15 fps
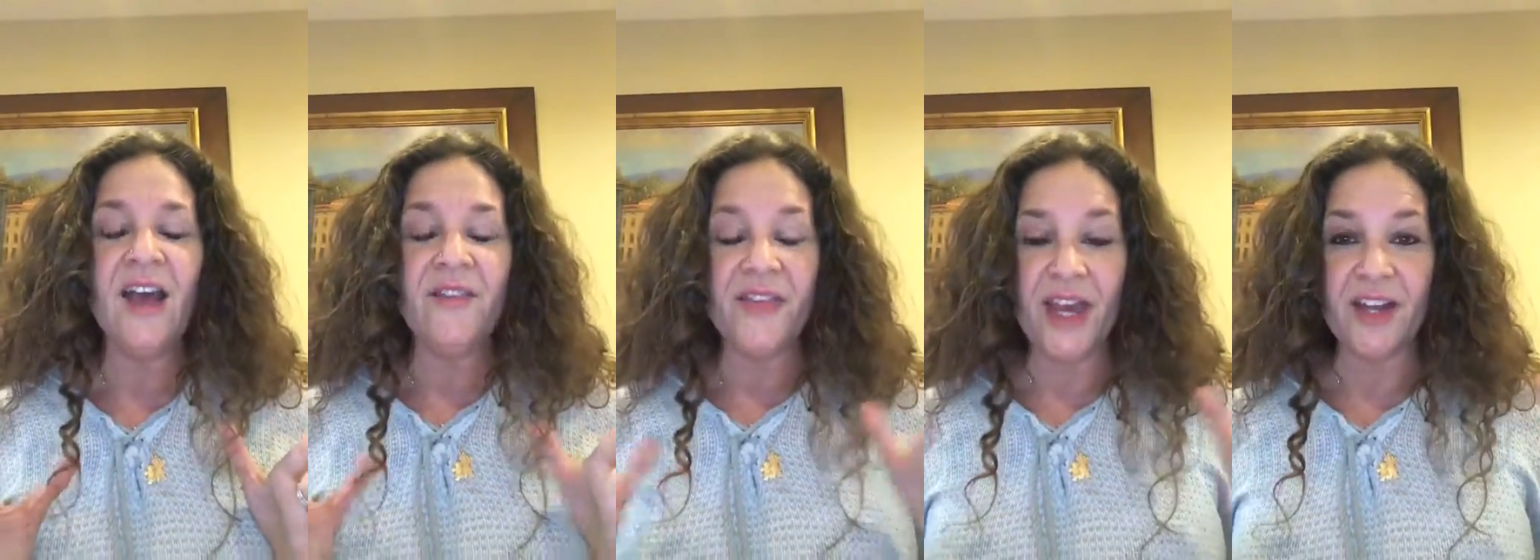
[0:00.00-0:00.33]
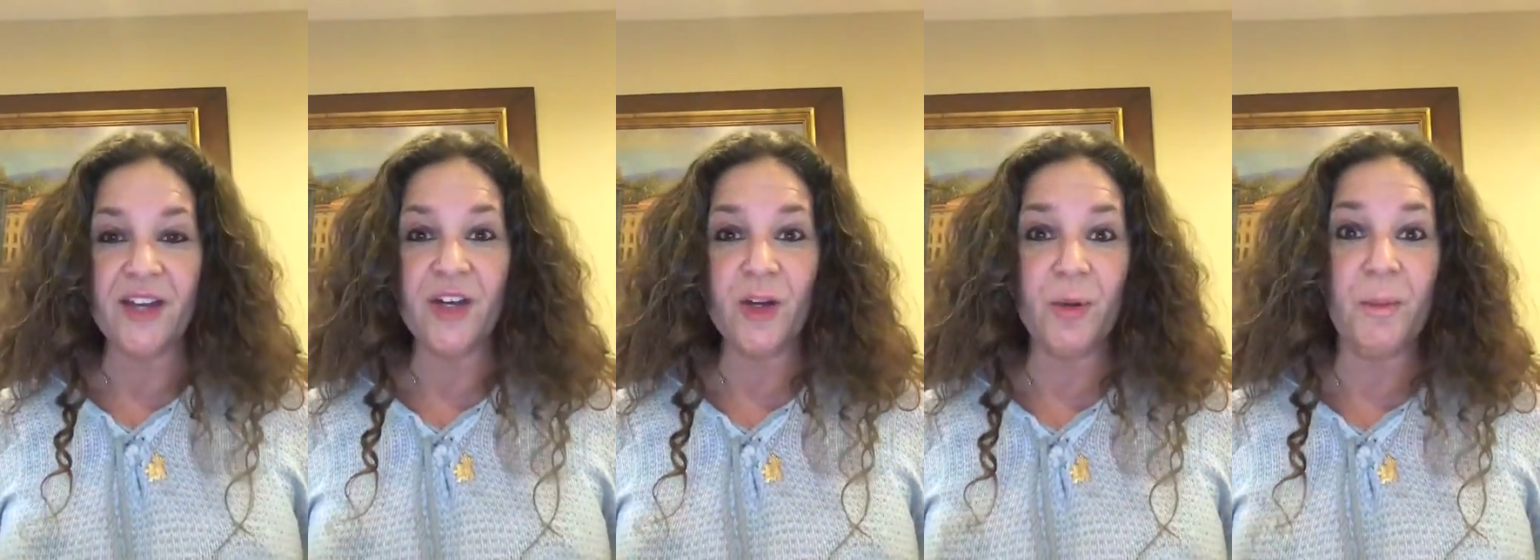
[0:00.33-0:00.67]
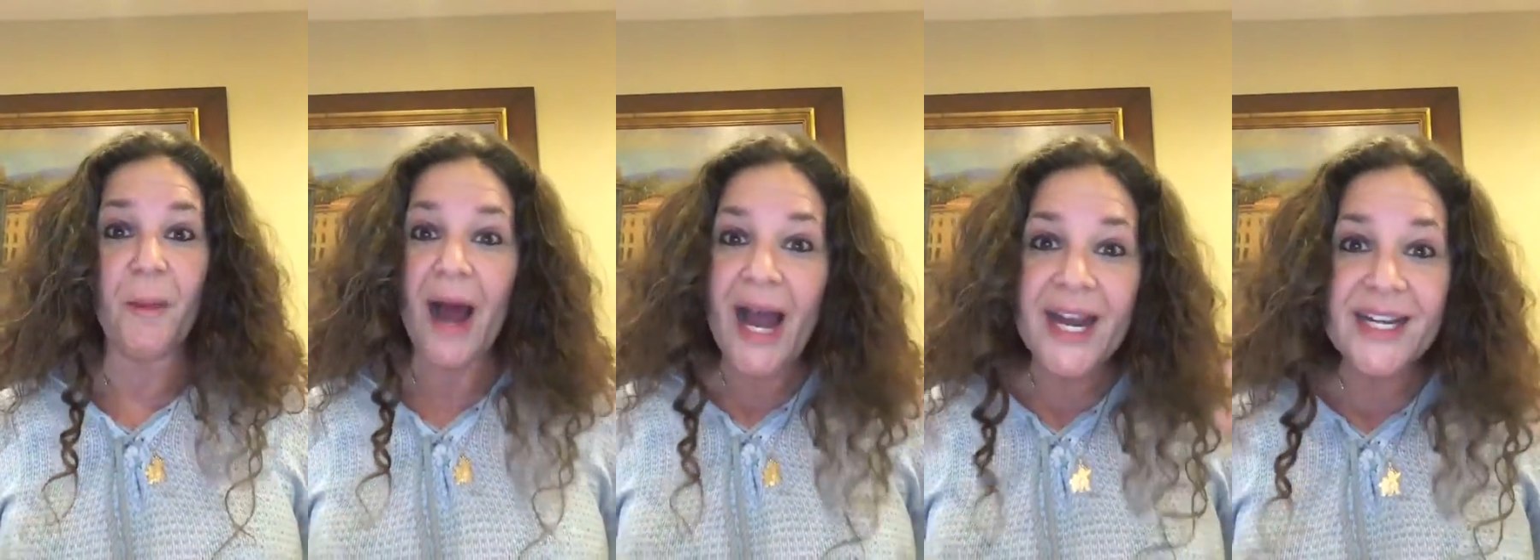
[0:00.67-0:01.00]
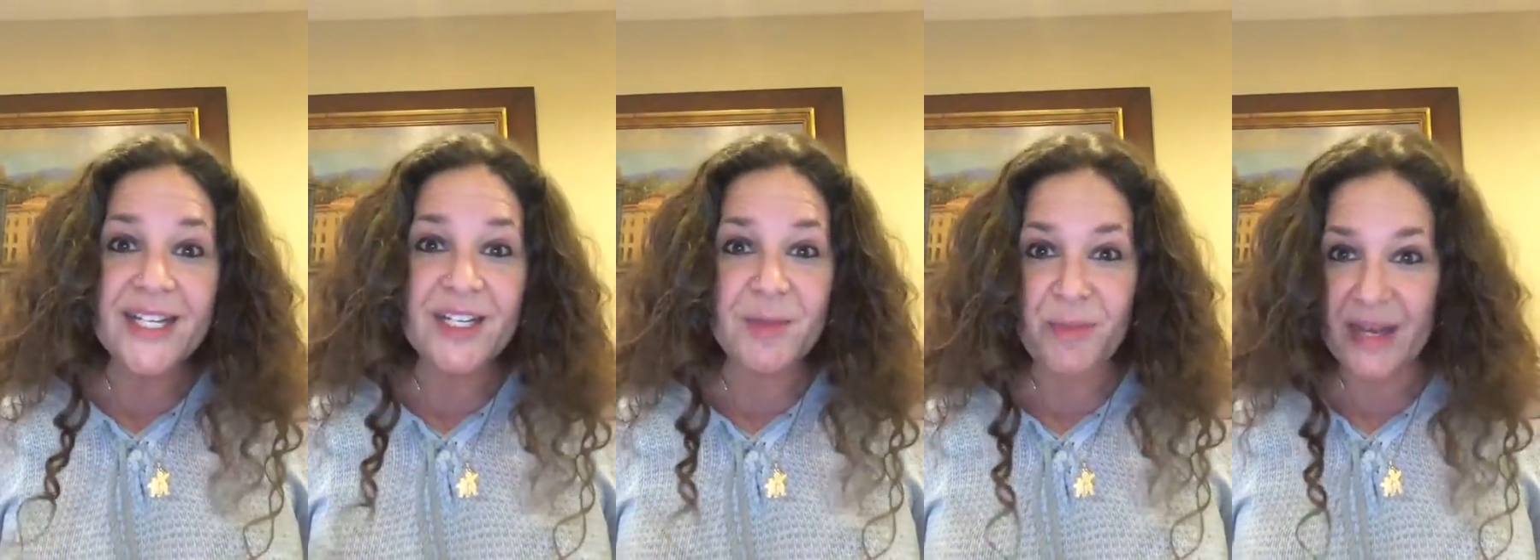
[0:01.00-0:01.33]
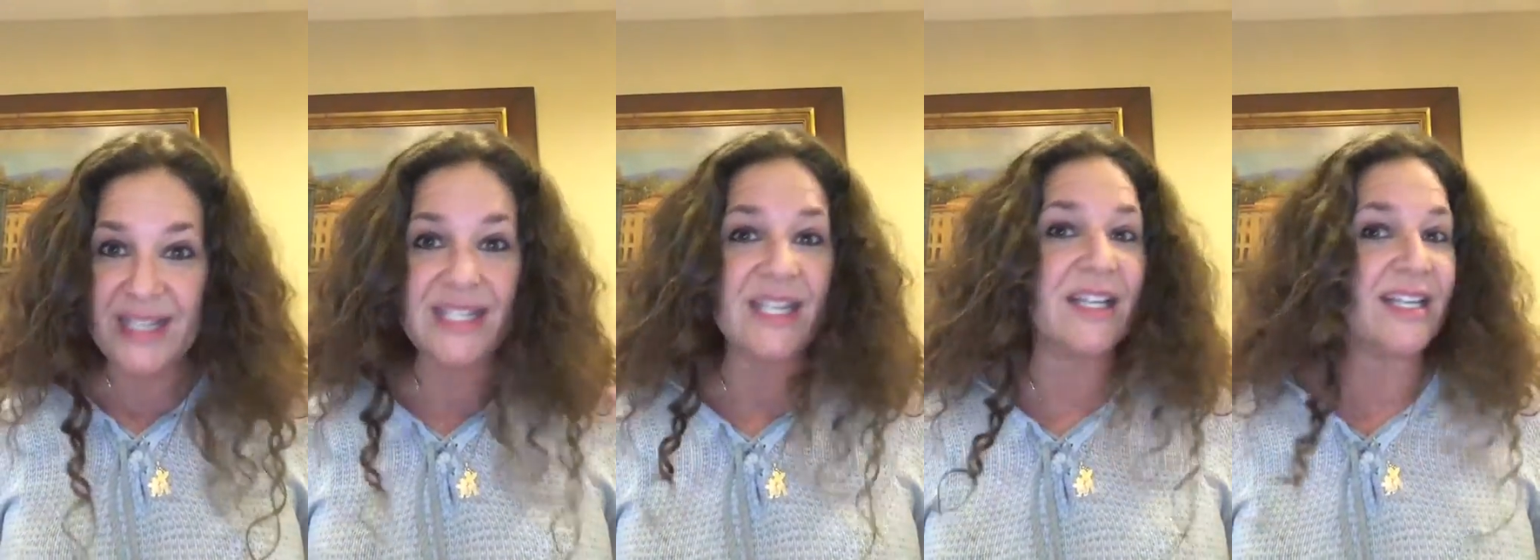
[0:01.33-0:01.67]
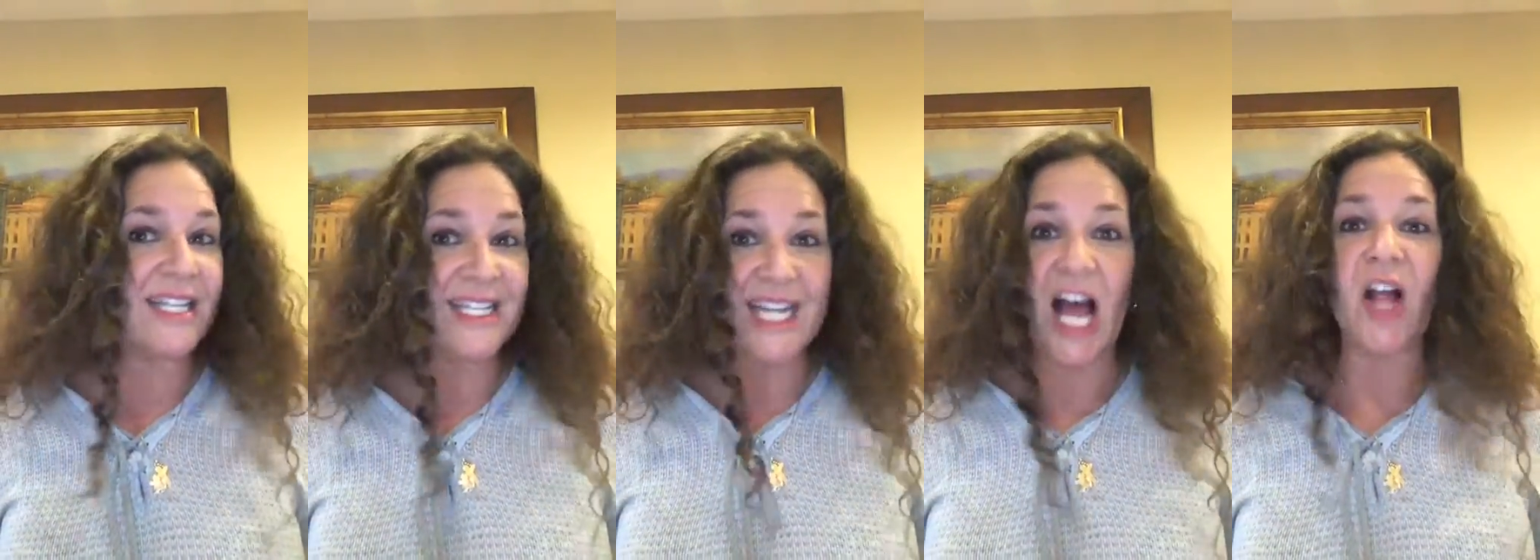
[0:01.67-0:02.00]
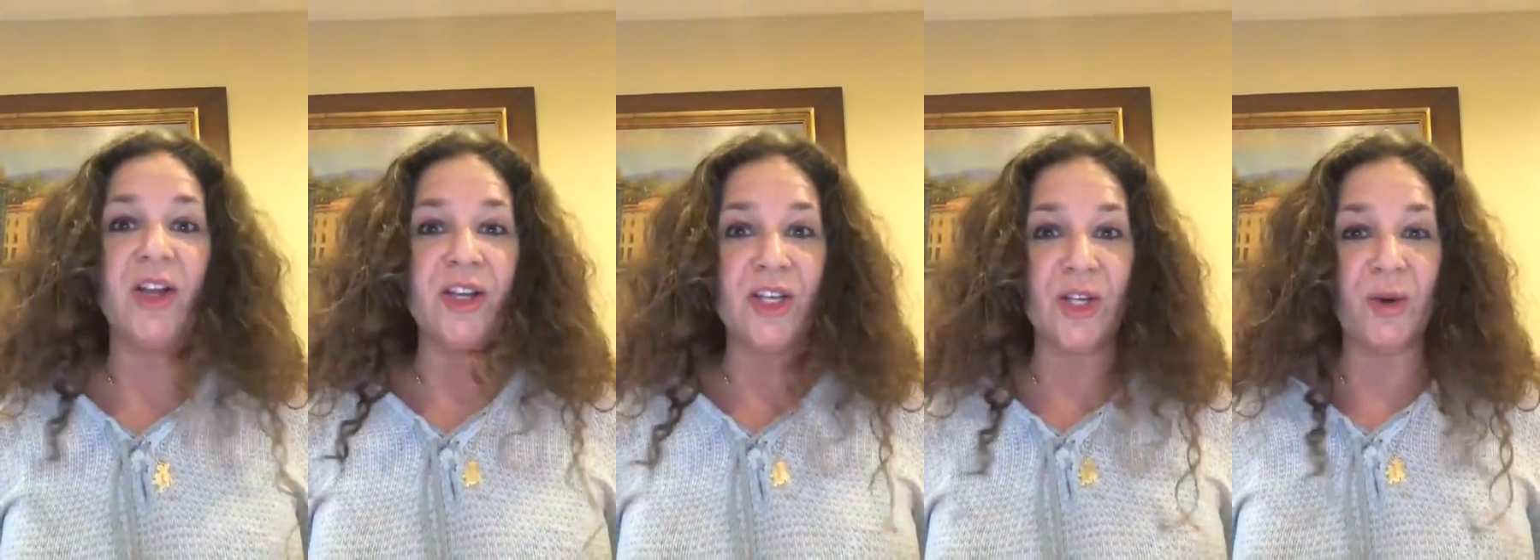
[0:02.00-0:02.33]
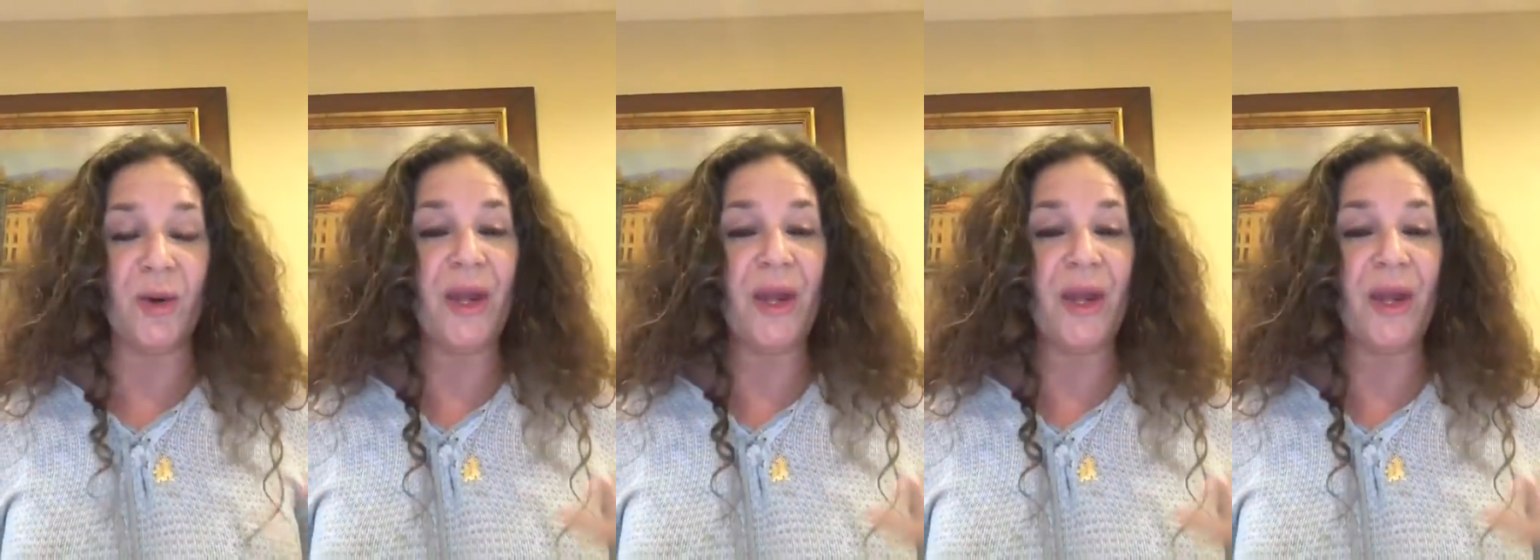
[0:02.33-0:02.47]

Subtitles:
that your mind is basically telling you,